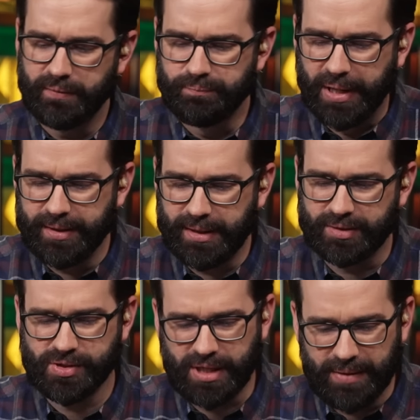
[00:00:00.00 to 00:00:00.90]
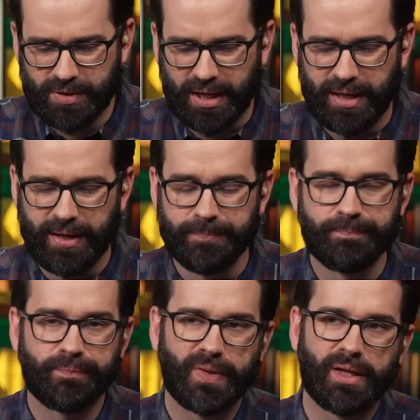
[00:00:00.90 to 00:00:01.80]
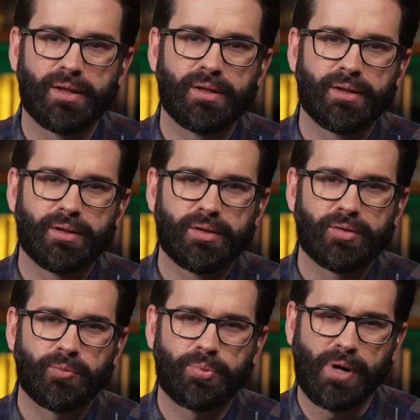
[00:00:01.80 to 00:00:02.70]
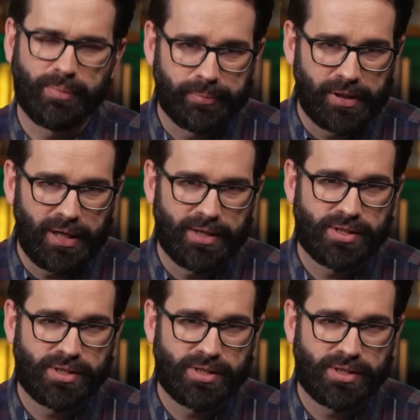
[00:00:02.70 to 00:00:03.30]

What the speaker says: But at the same time, probably